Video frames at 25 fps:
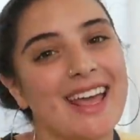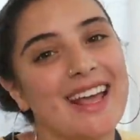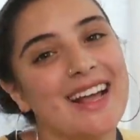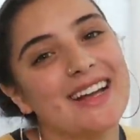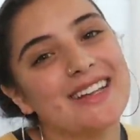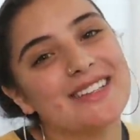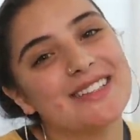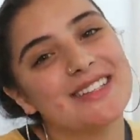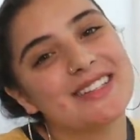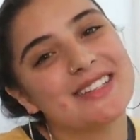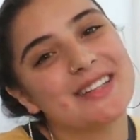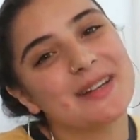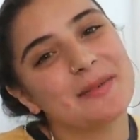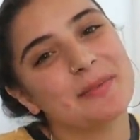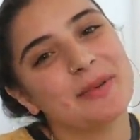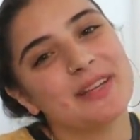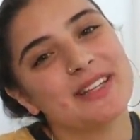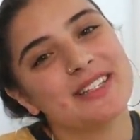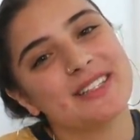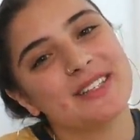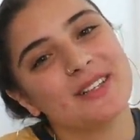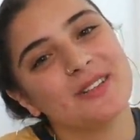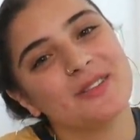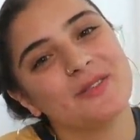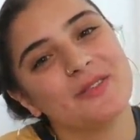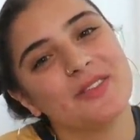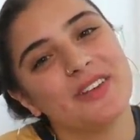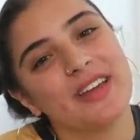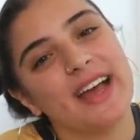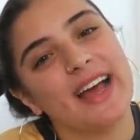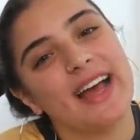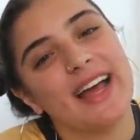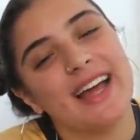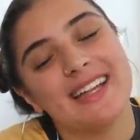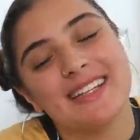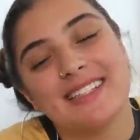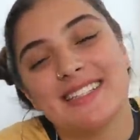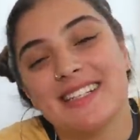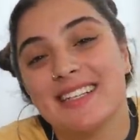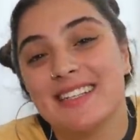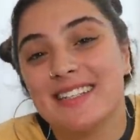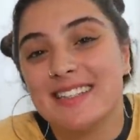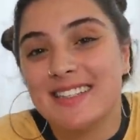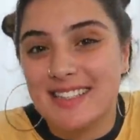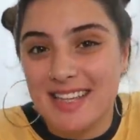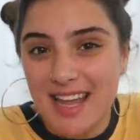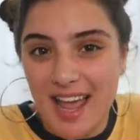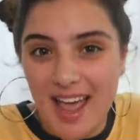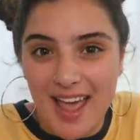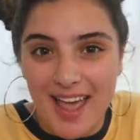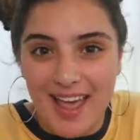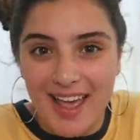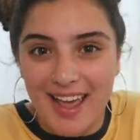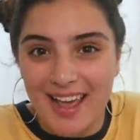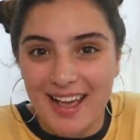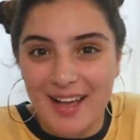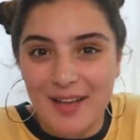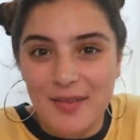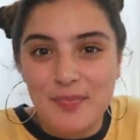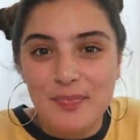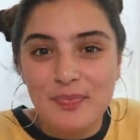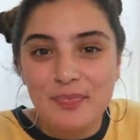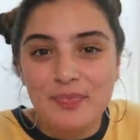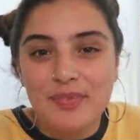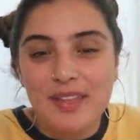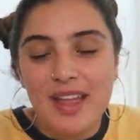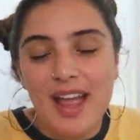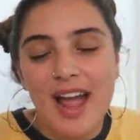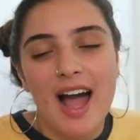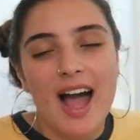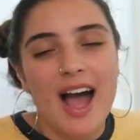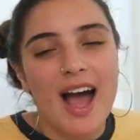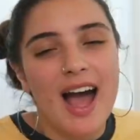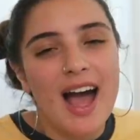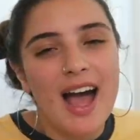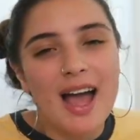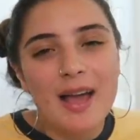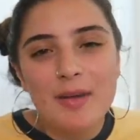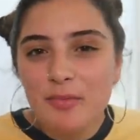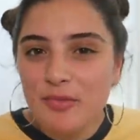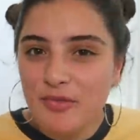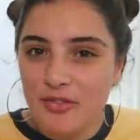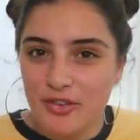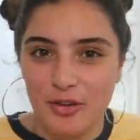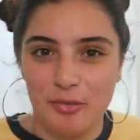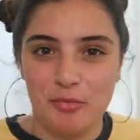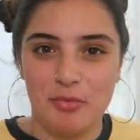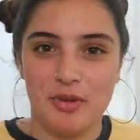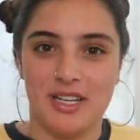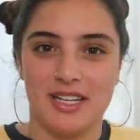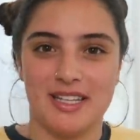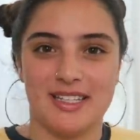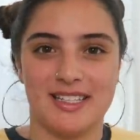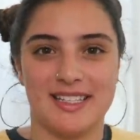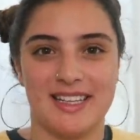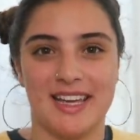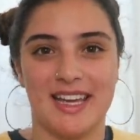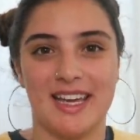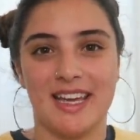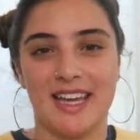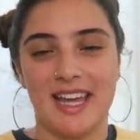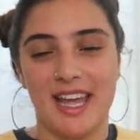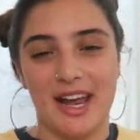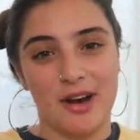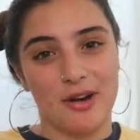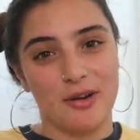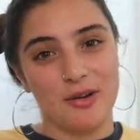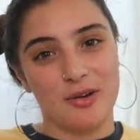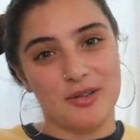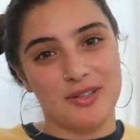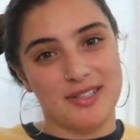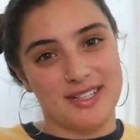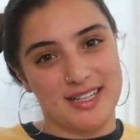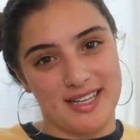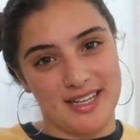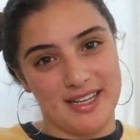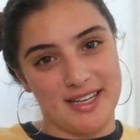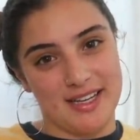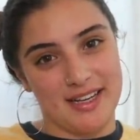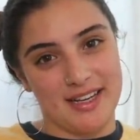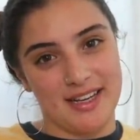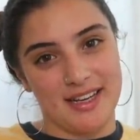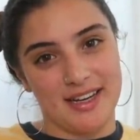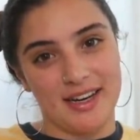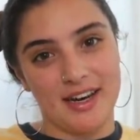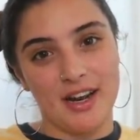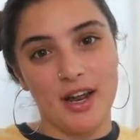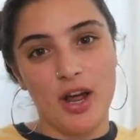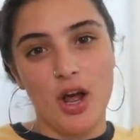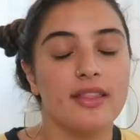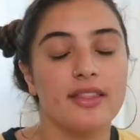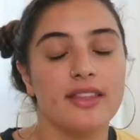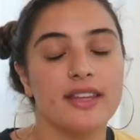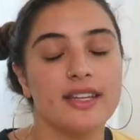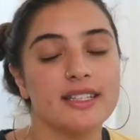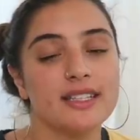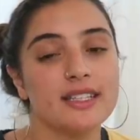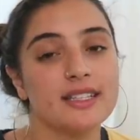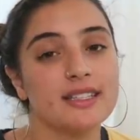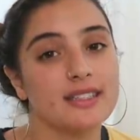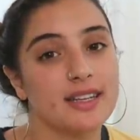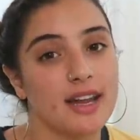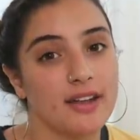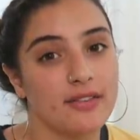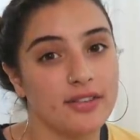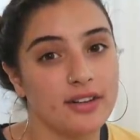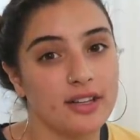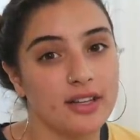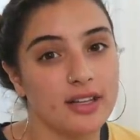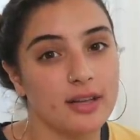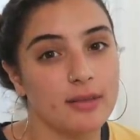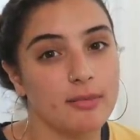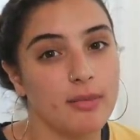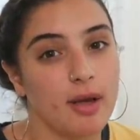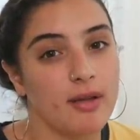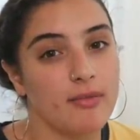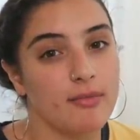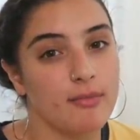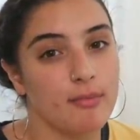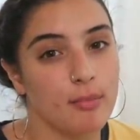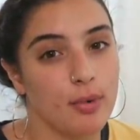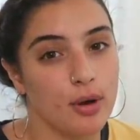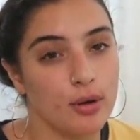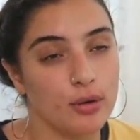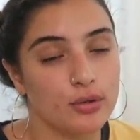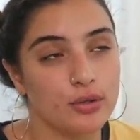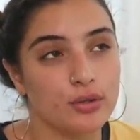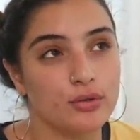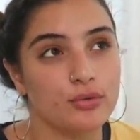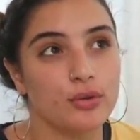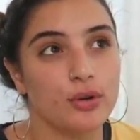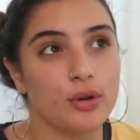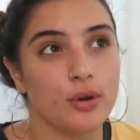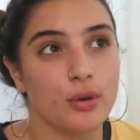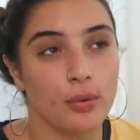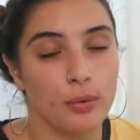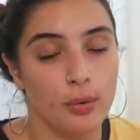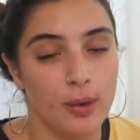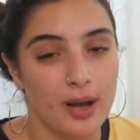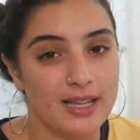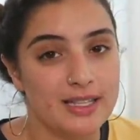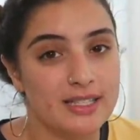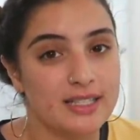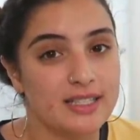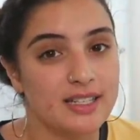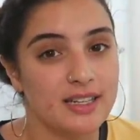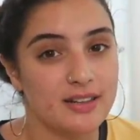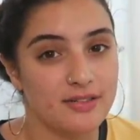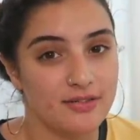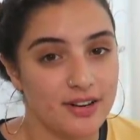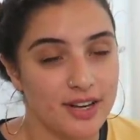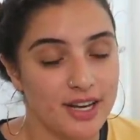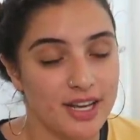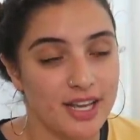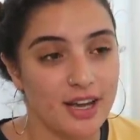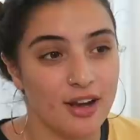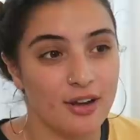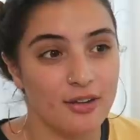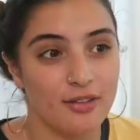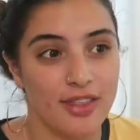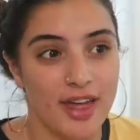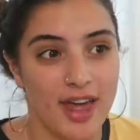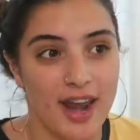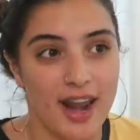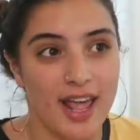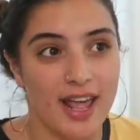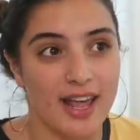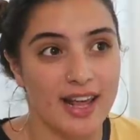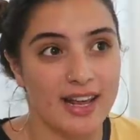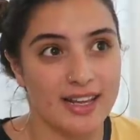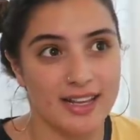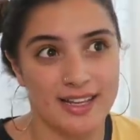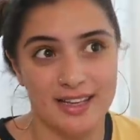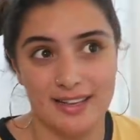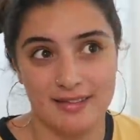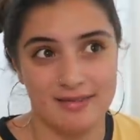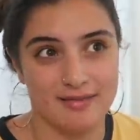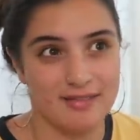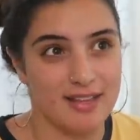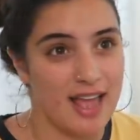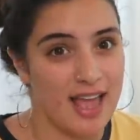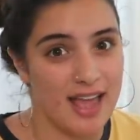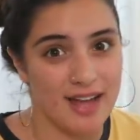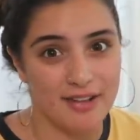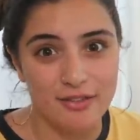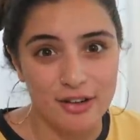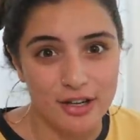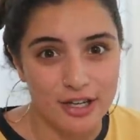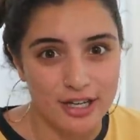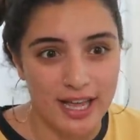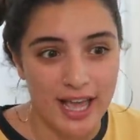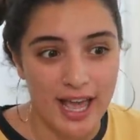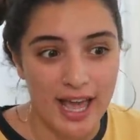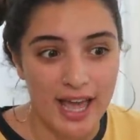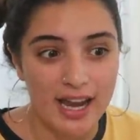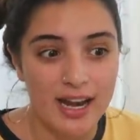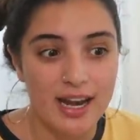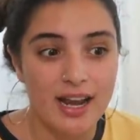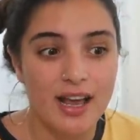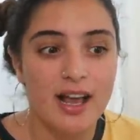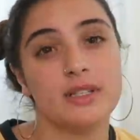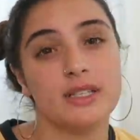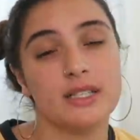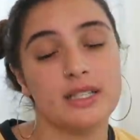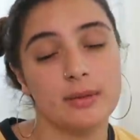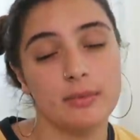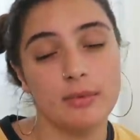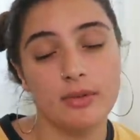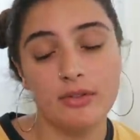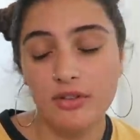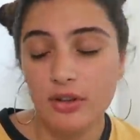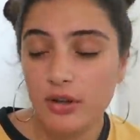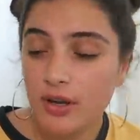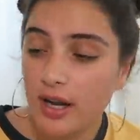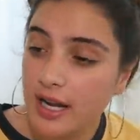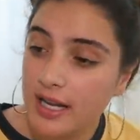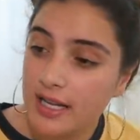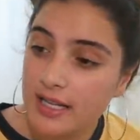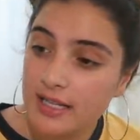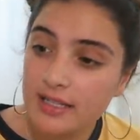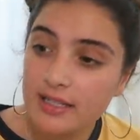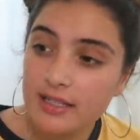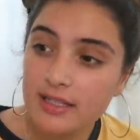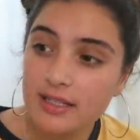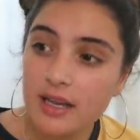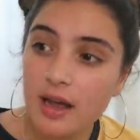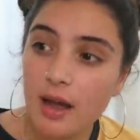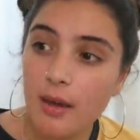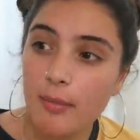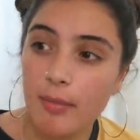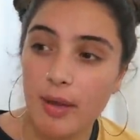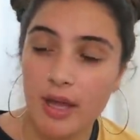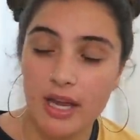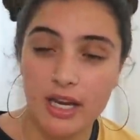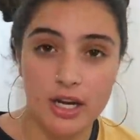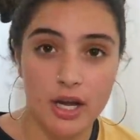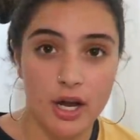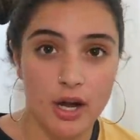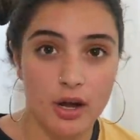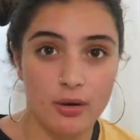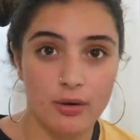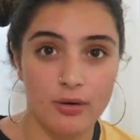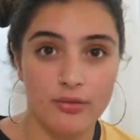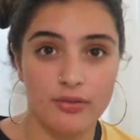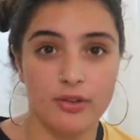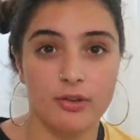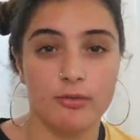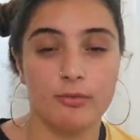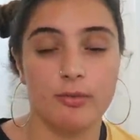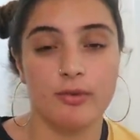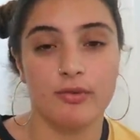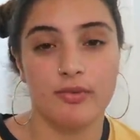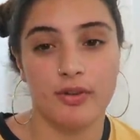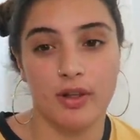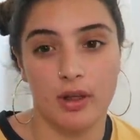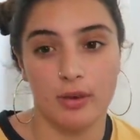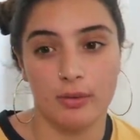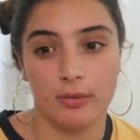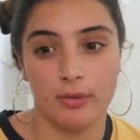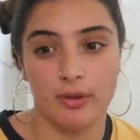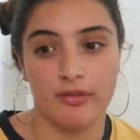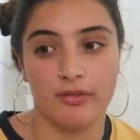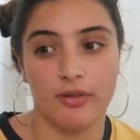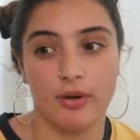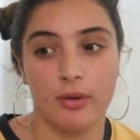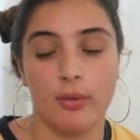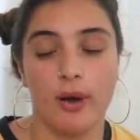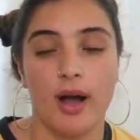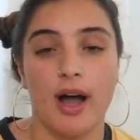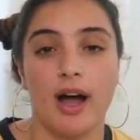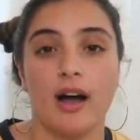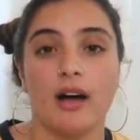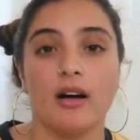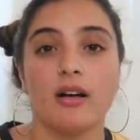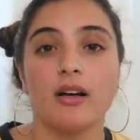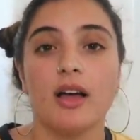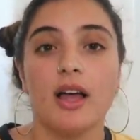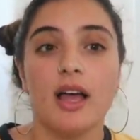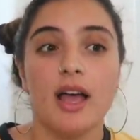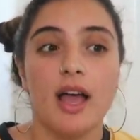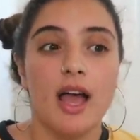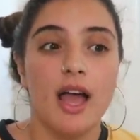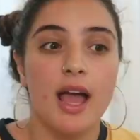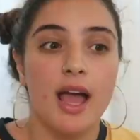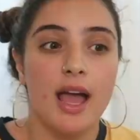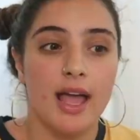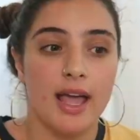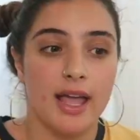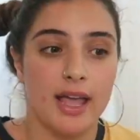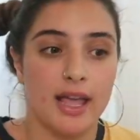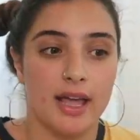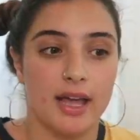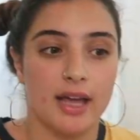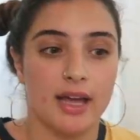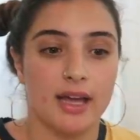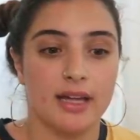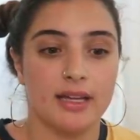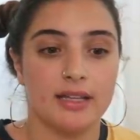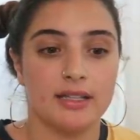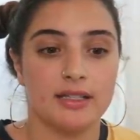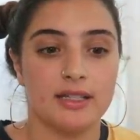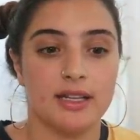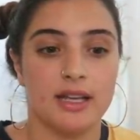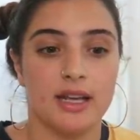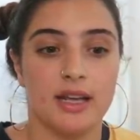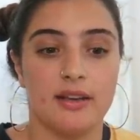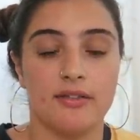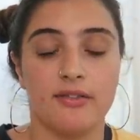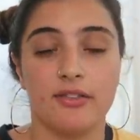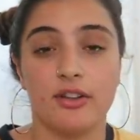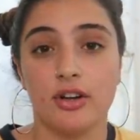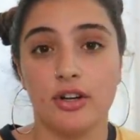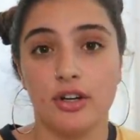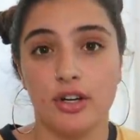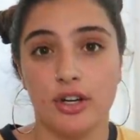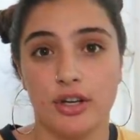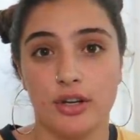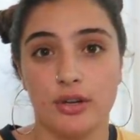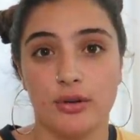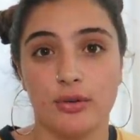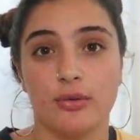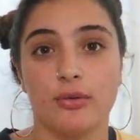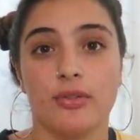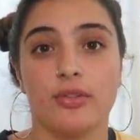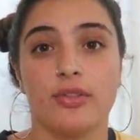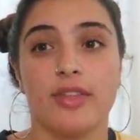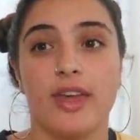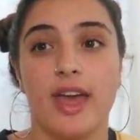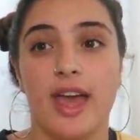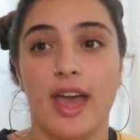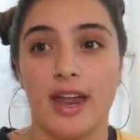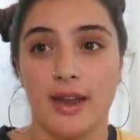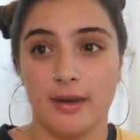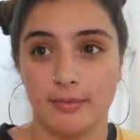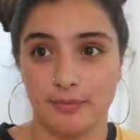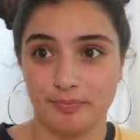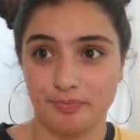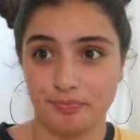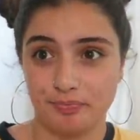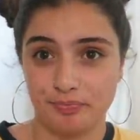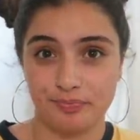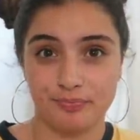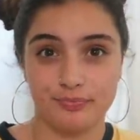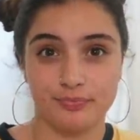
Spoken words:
Hey guys, what's up? It's Sofia, and today I'm filming a skincare routine. This is definitely my most requested video that I ever get. Some of you guys may know if you've been following me for a while, and if you're new, then